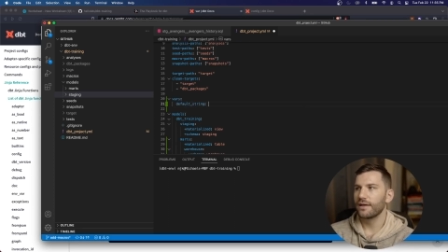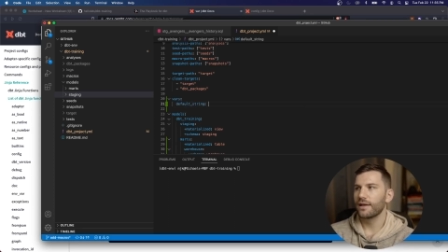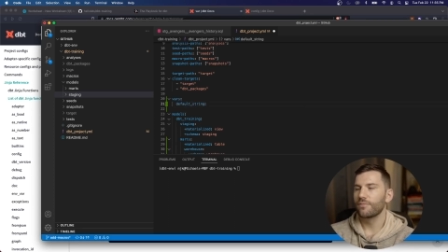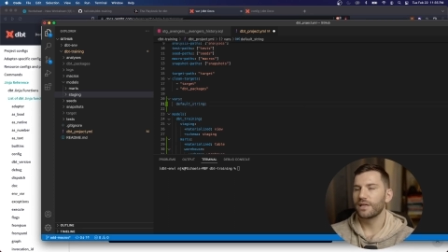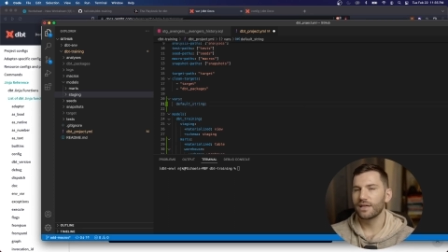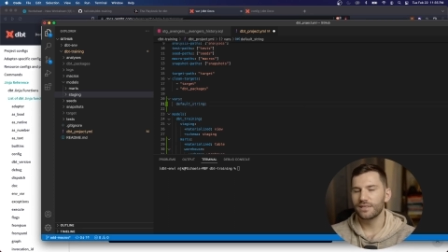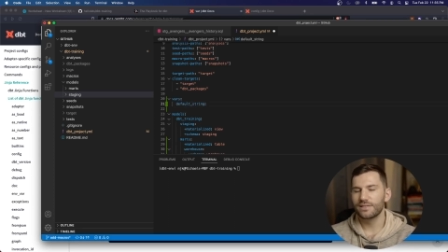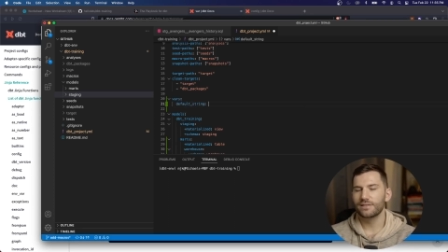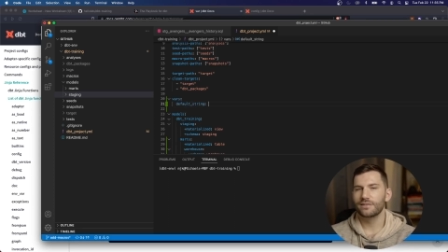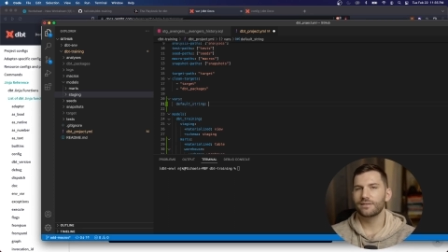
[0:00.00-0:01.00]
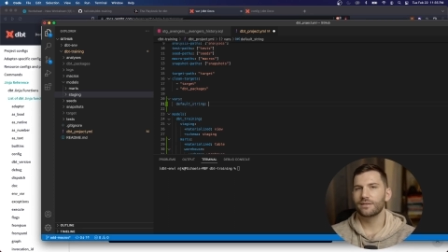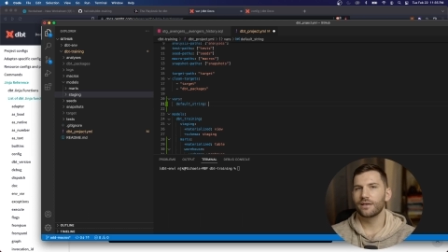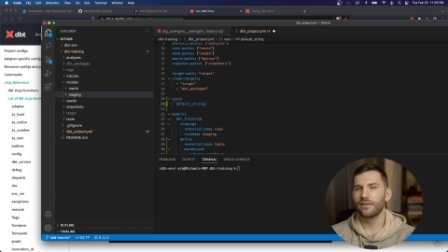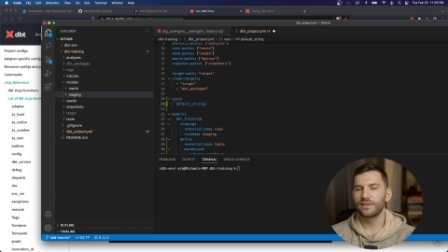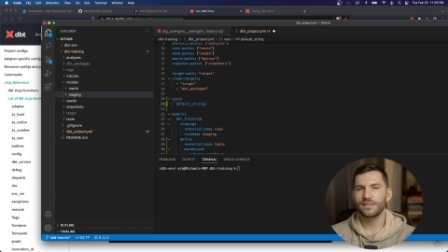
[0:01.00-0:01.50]
because
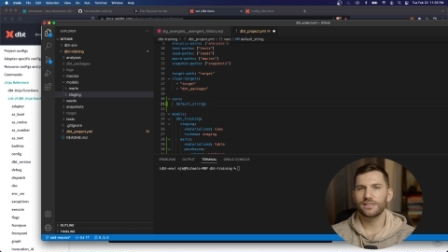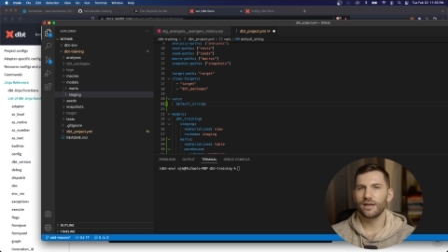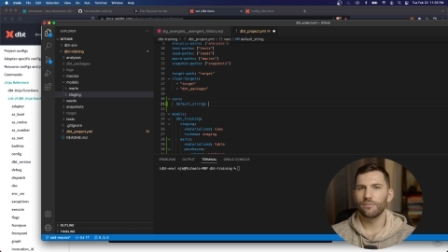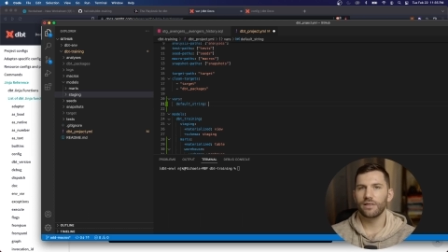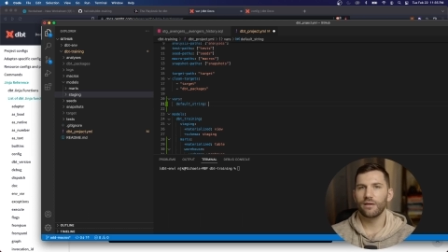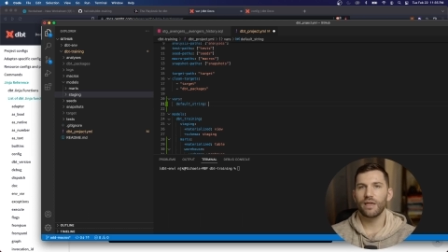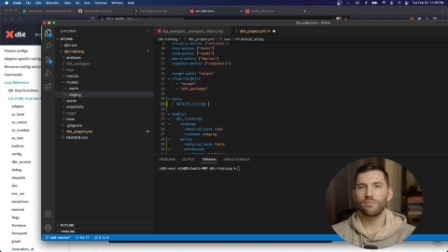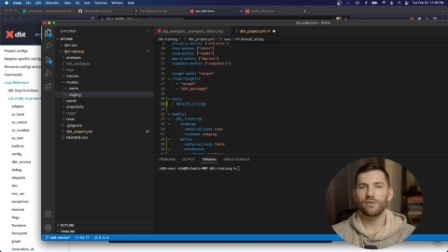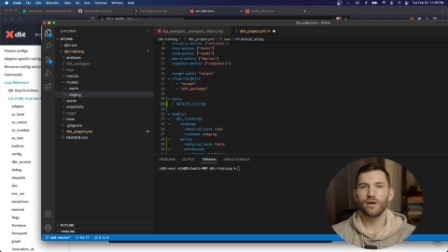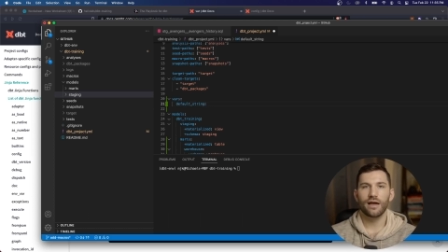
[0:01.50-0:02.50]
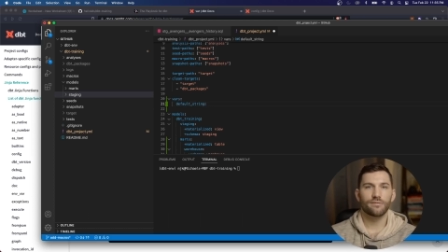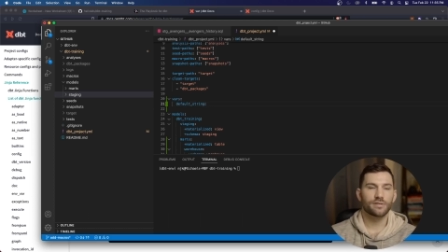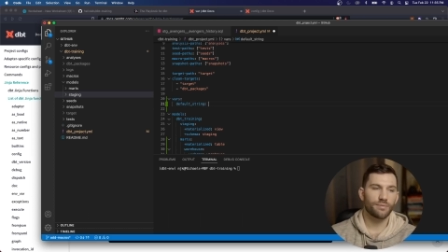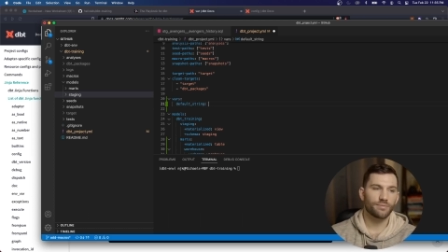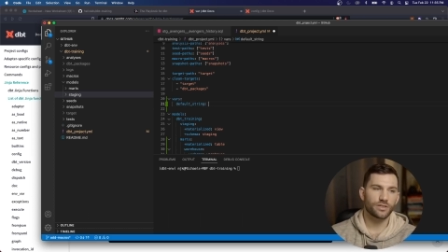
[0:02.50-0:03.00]
this is something that maybe you have
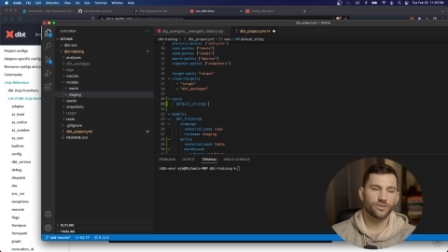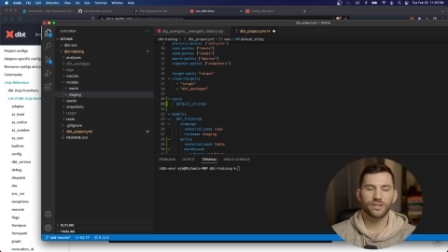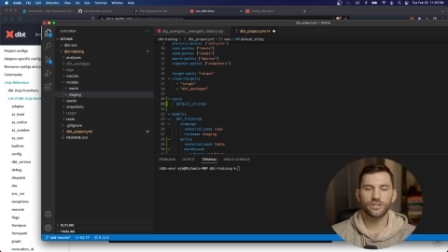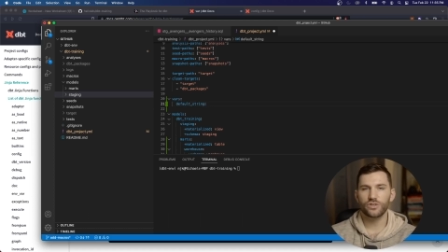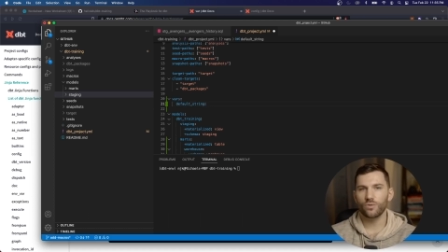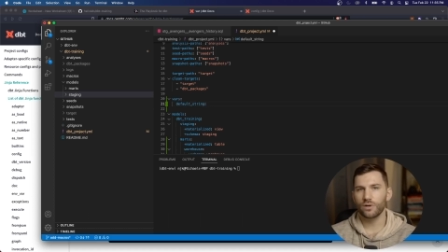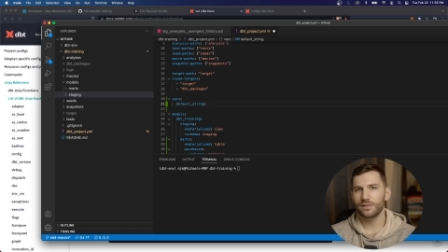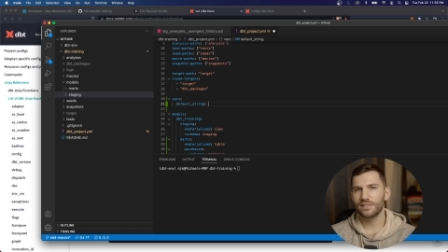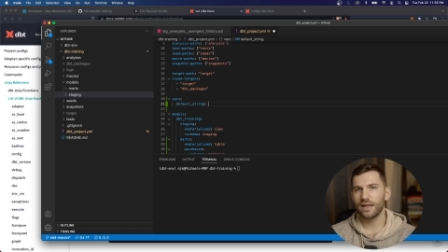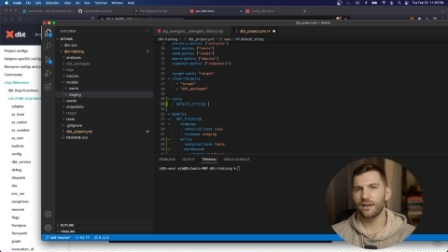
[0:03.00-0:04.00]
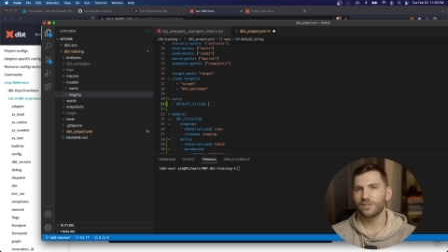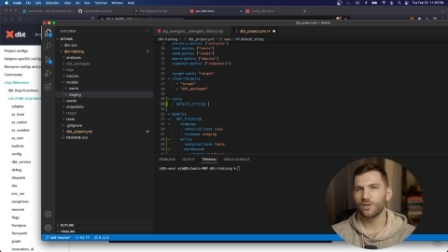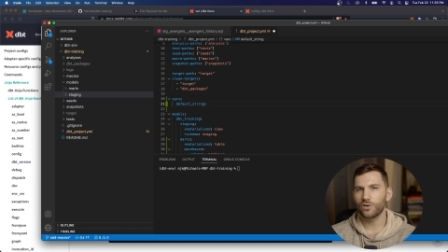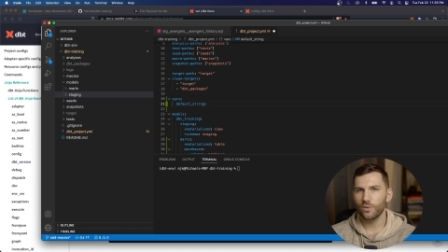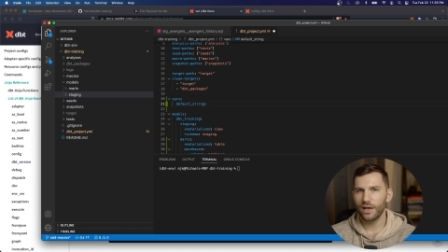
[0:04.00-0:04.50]
some empty strings. You want to set it a
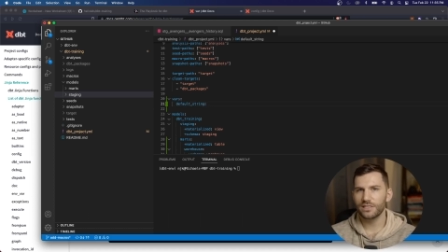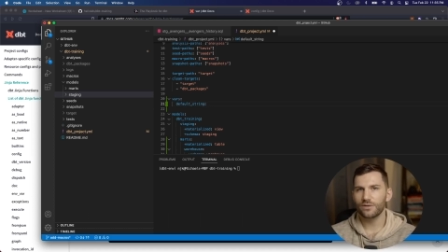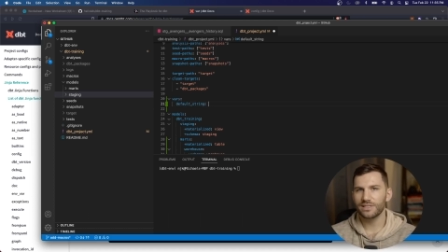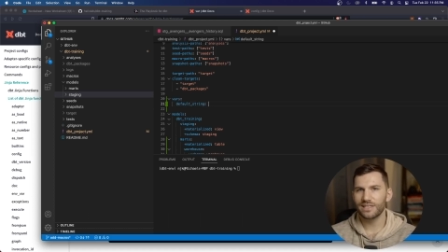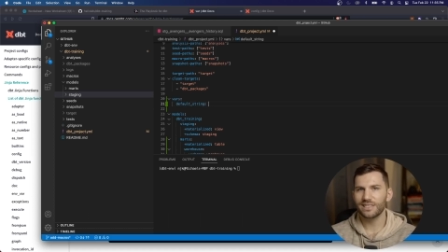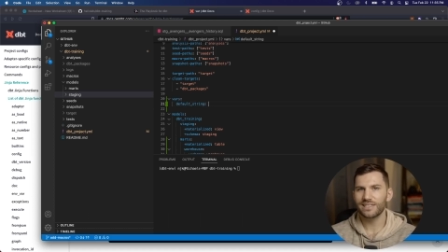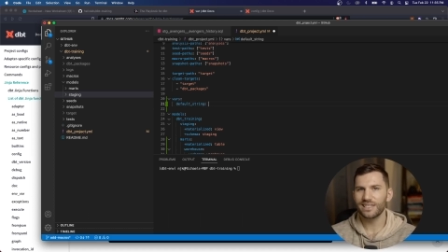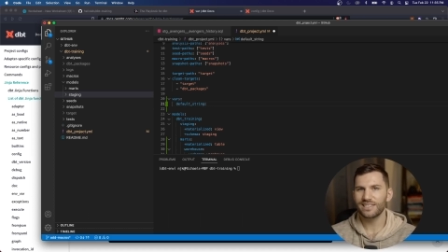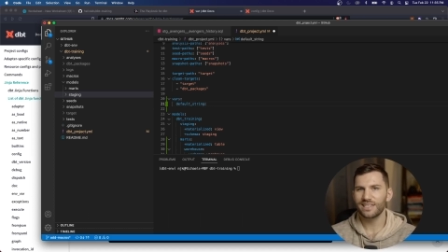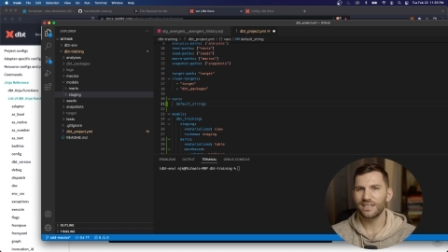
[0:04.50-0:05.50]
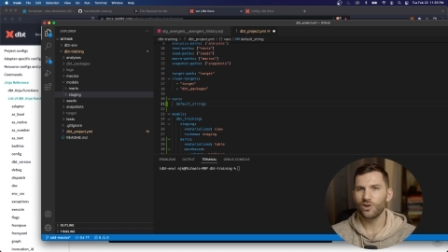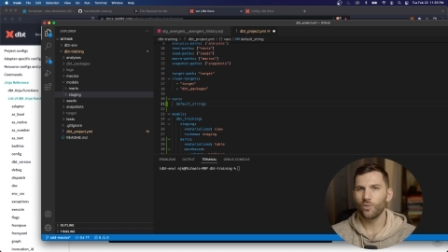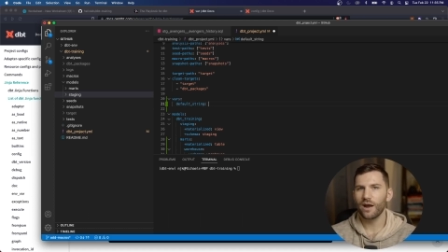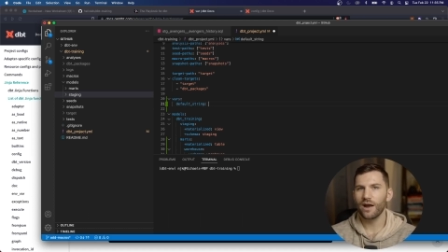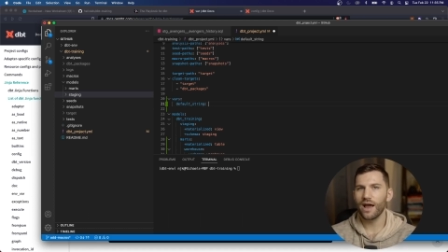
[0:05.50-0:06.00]
certain way so it's consistent in your
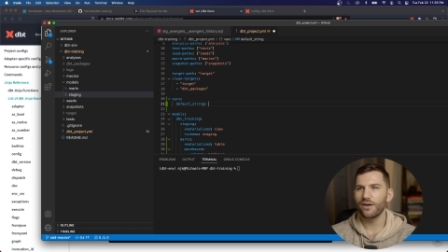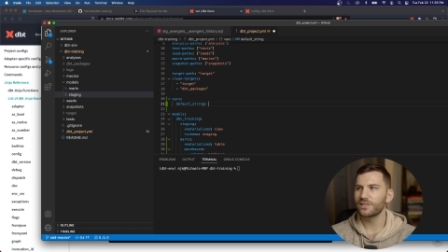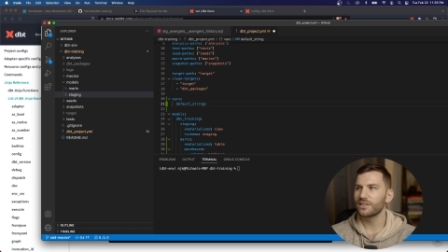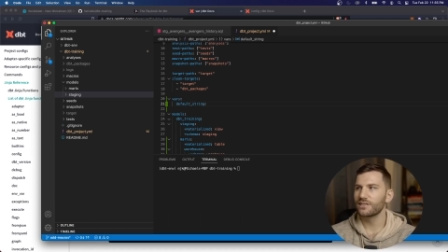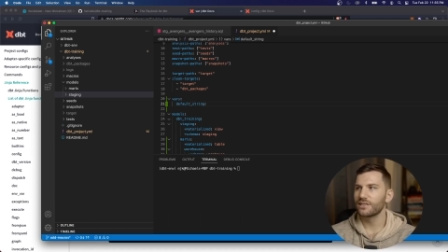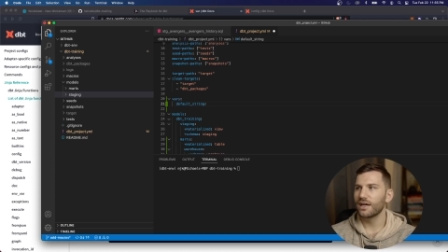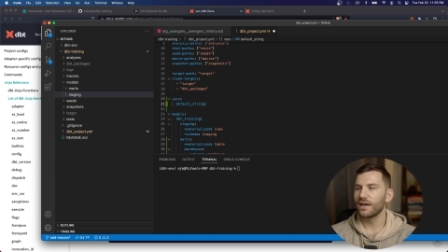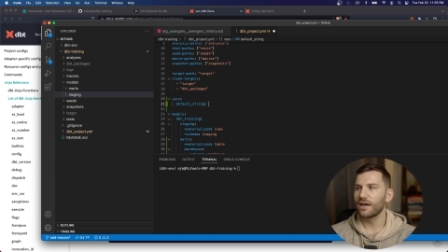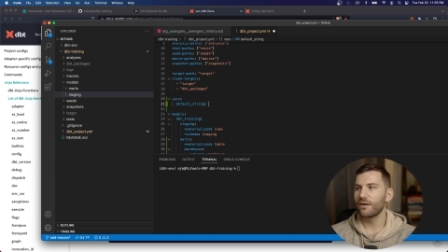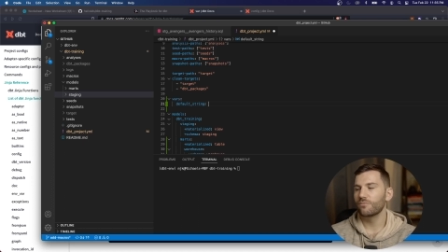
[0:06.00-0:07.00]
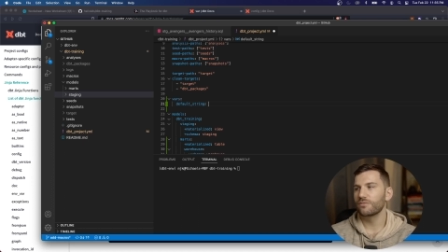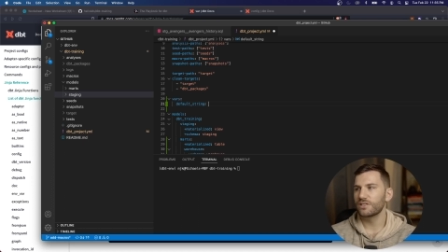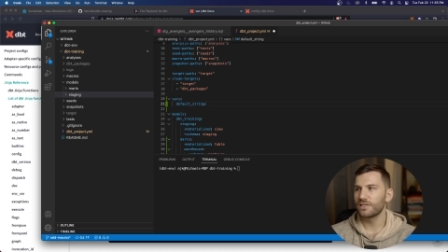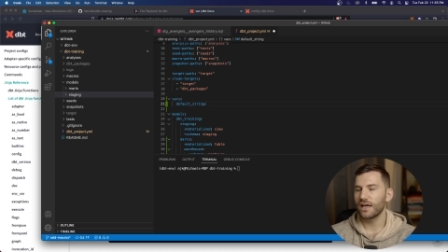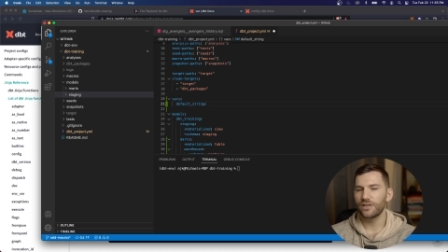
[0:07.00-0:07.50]
warehouse.
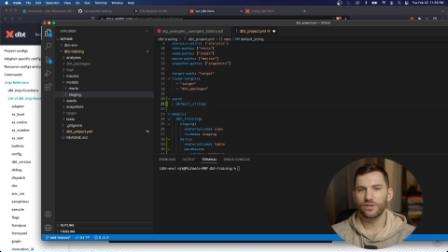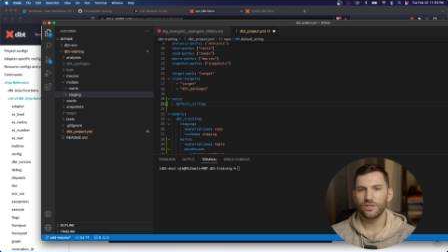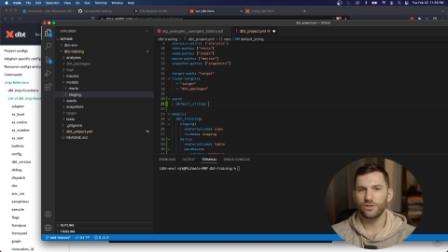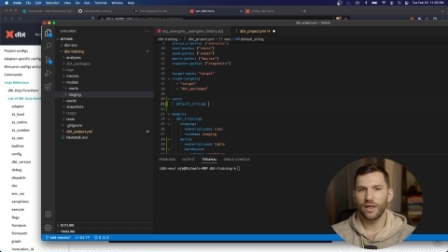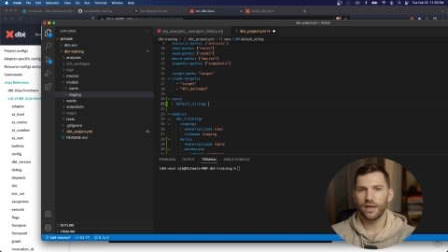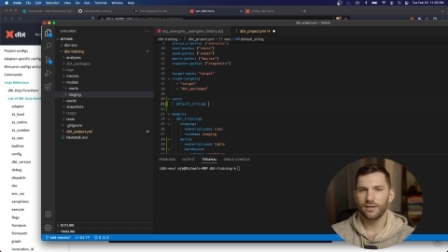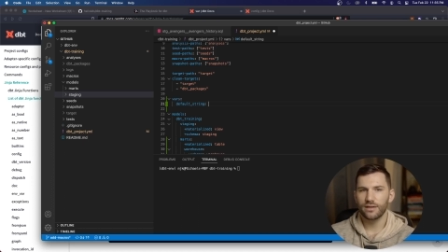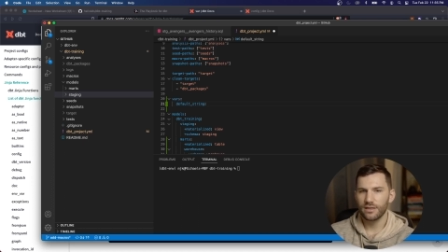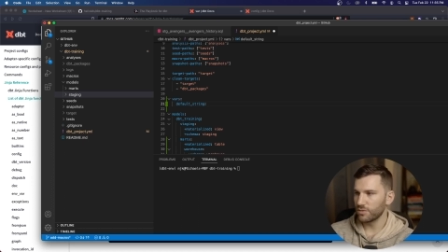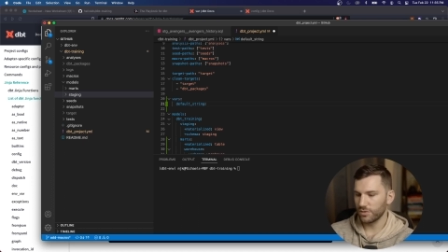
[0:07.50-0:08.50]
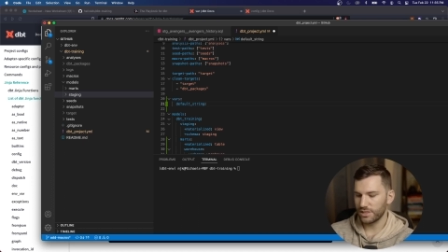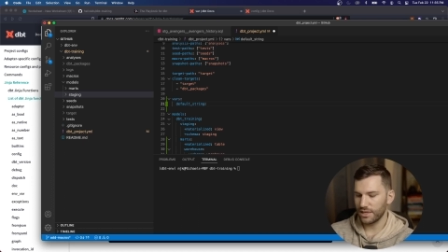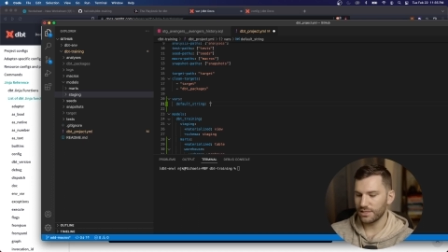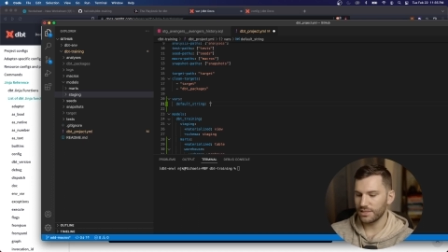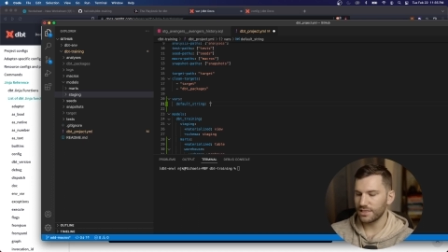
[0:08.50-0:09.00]
This is how you could do that. So we'll set
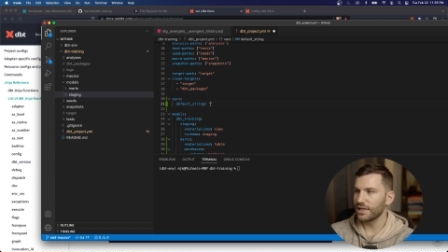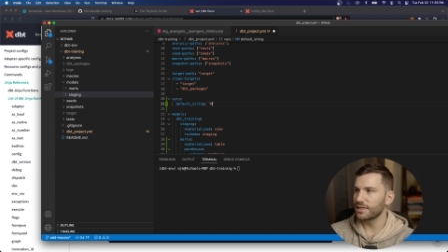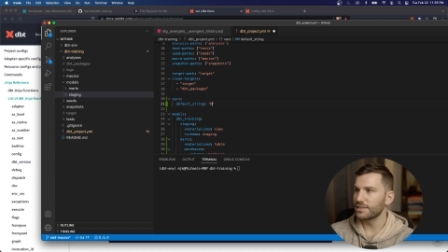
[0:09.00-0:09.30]
this as